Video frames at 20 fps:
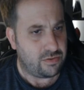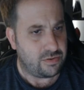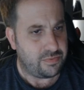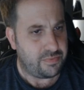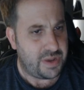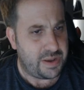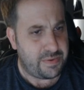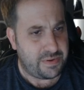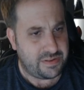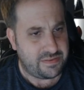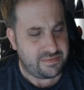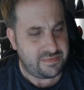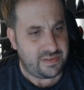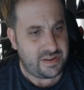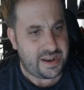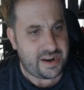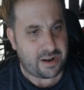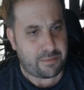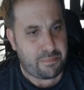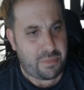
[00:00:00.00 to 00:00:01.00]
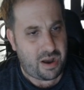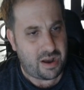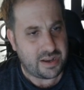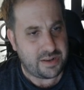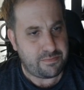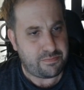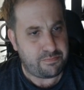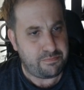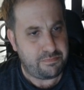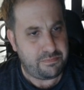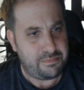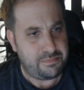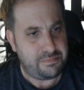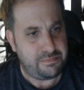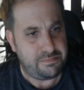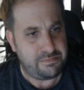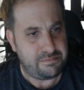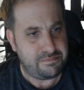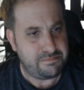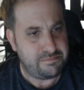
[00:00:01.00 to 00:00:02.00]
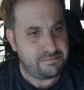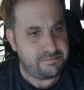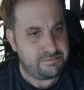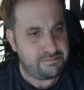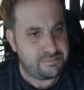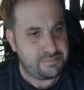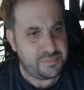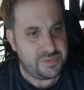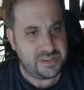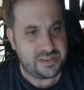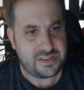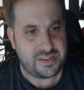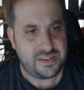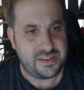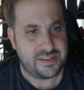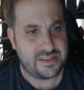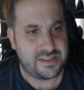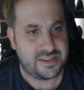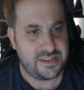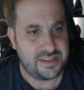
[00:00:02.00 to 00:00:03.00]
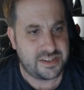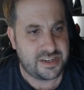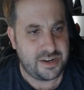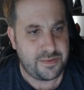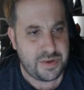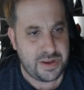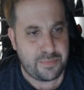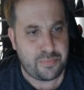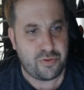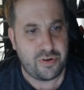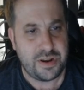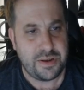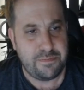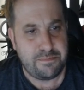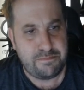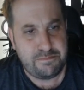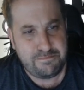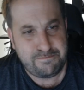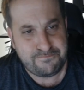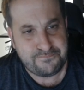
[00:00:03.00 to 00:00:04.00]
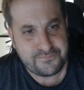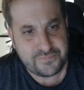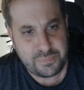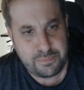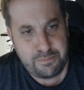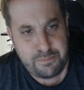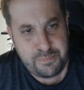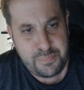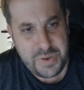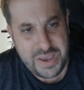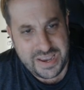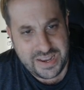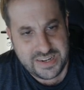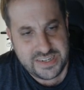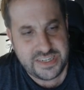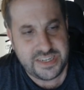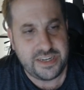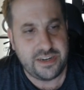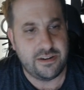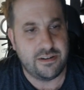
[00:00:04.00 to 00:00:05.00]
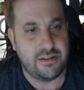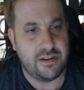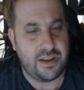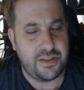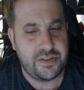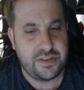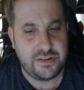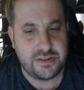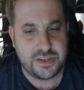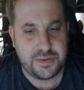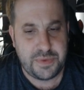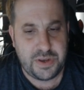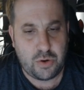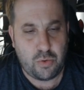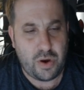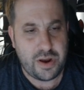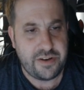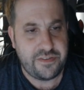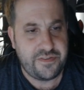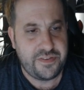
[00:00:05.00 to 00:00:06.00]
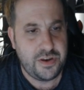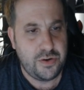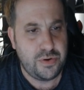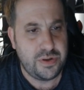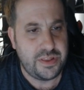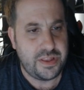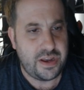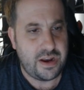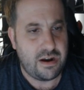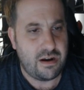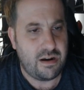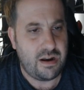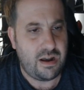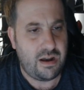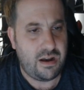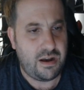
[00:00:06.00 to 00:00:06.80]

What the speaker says: Maybe enak banget is going to be a pretty big tier. I think there's going to be quite a few in there.